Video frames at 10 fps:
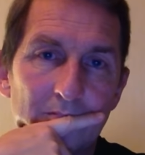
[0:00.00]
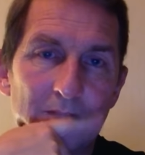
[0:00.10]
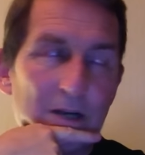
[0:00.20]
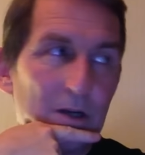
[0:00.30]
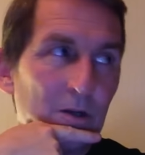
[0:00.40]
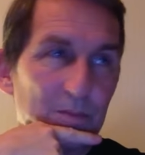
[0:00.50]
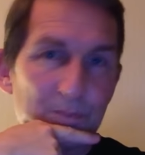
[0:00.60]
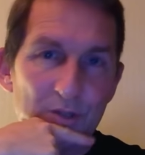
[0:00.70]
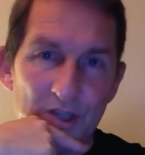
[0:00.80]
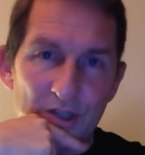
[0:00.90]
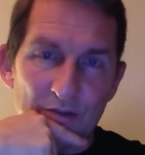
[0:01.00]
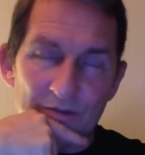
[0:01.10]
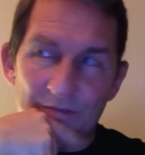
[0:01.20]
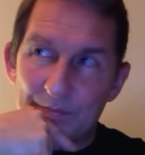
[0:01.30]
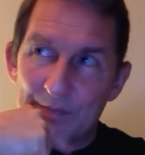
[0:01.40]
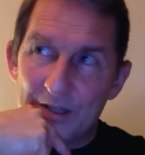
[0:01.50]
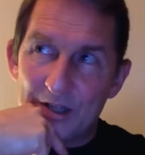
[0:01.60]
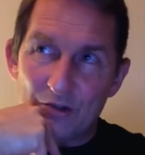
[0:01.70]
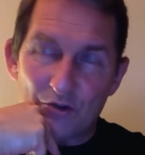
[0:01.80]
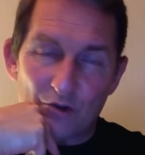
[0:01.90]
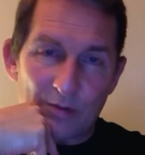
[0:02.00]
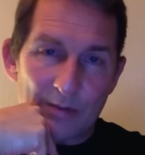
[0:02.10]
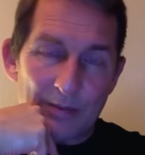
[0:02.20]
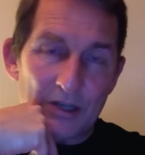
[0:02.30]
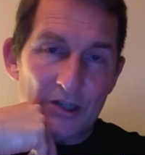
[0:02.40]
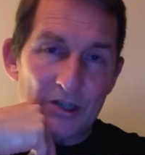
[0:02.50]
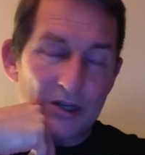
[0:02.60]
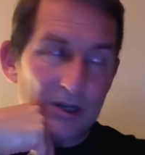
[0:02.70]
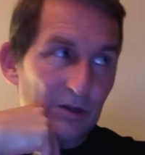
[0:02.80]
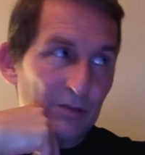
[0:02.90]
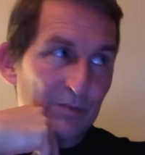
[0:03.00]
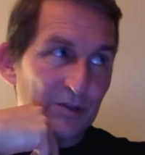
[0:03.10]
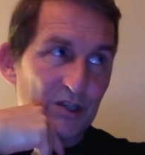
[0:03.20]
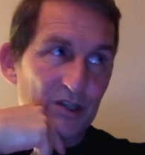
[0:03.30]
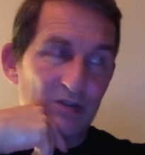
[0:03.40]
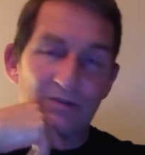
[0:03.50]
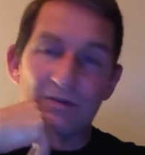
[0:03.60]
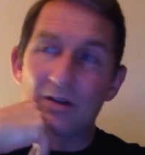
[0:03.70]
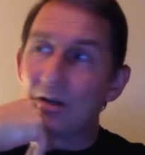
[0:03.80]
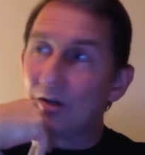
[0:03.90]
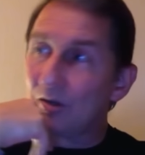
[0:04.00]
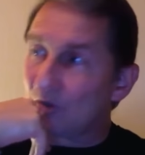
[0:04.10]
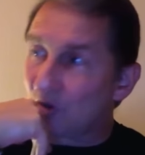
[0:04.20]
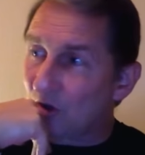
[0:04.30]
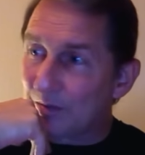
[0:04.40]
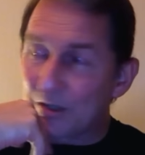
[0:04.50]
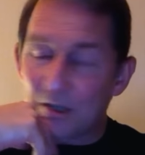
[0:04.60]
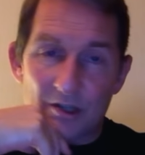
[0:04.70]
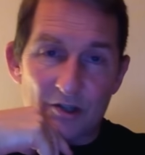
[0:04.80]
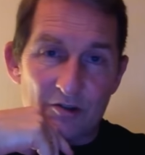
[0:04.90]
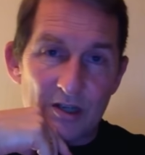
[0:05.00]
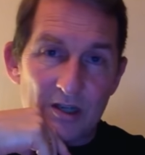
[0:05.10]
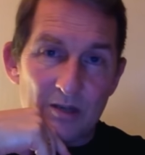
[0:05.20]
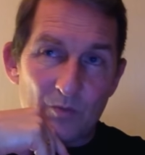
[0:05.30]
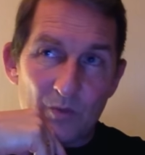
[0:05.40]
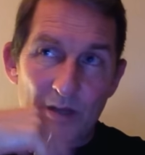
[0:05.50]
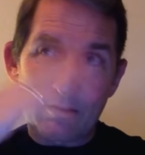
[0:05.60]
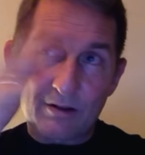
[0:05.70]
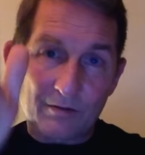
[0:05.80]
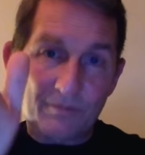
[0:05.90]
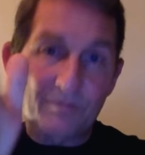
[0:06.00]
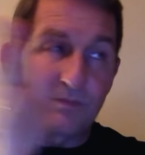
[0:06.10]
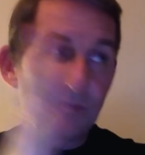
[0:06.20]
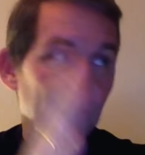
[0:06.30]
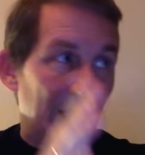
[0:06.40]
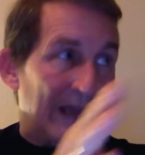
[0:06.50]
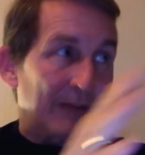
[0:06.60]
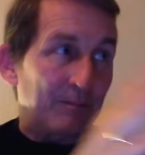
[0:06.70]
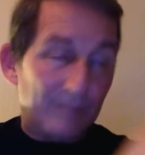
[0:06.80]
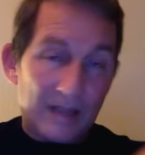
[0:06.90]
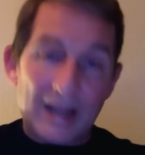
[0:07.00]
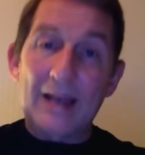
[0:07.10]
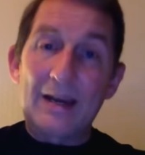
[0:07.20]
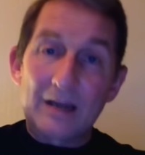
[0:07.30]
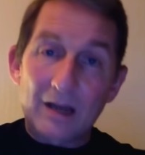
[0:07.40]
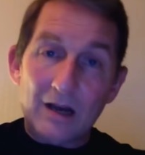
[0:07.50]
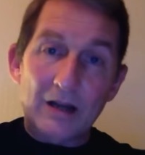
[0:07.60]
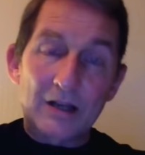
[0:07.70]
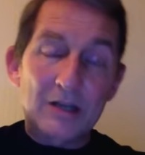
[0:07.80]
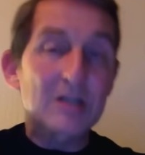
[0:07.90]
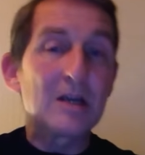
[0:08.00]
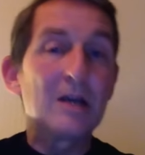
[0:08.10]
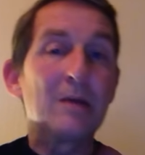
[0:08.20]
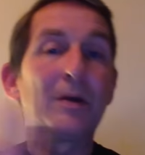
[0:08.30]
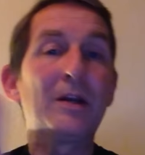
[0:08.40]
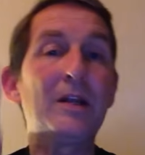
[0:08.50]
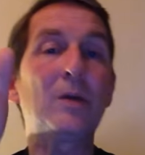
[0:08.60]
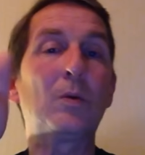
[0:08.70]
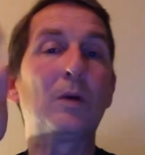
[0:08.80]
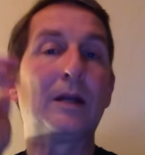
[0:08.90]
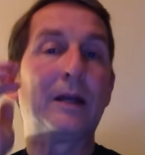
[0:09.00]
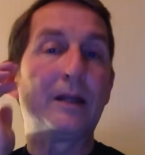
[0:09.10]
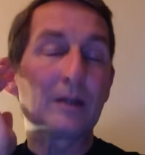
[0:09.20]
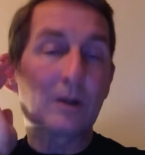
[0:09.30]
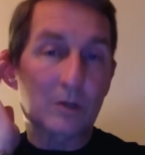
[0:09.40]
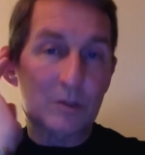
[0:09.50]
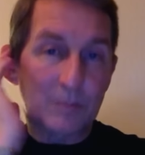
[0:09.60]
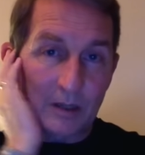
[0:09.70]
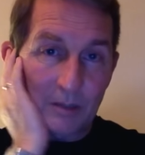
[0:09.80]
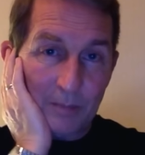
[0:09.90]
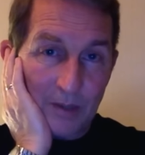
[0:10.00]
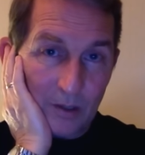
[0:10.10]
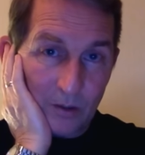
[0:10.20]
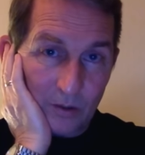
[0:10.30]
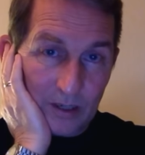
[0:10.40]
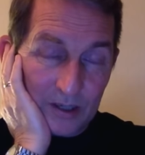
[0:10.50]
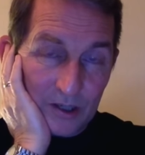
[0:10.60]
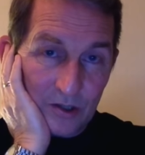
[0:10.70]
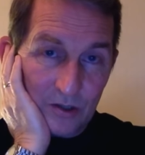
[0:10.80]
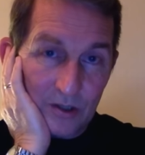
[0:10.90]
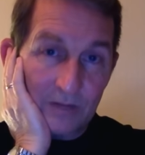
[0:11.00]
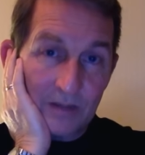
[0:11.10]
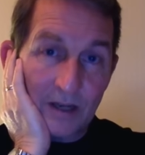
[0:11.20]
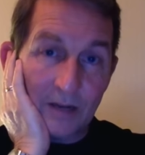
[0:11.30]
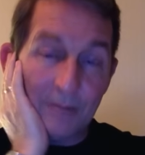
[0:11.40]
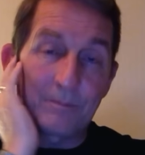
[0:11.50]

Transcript: I know the procedure of admitting trauma patients. I know the procedure of trauma surgery and where the end lies, but equally the hospital by law has a duty of care,